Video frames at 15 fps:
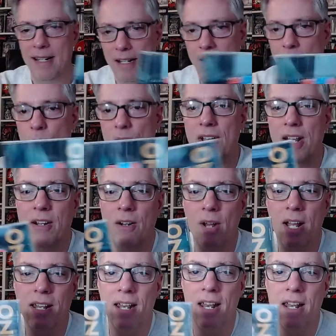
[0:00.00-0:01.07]
You know, I wish, I don't know,
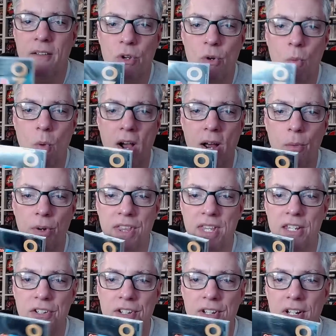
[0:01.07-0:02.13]
I, I never knew why with
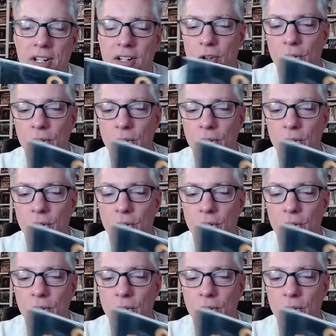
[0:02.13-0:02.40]
these uh,